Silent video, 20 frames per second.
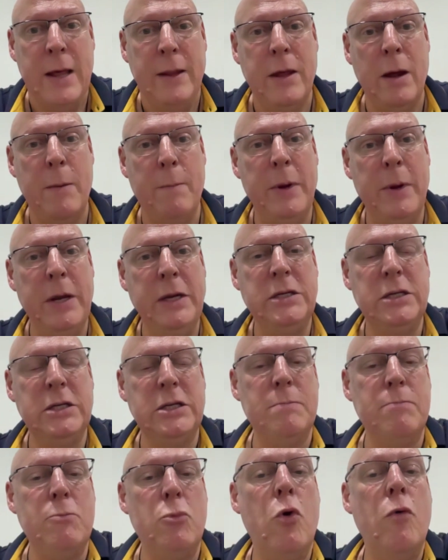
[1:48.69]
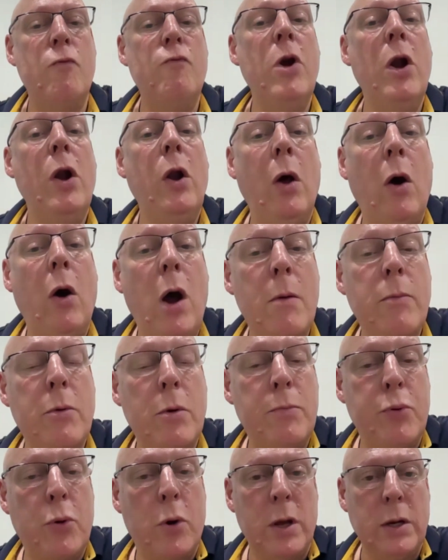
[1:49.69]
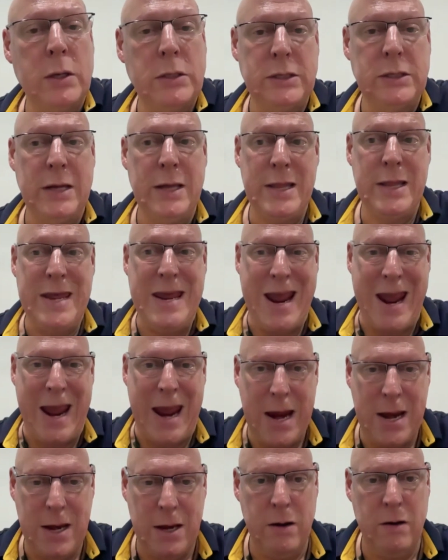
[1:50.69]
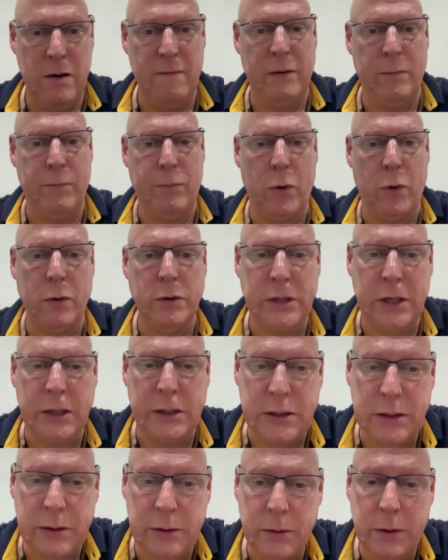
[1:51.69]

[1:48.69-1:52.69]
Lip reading: that means it's a more reliable product at the end of the process.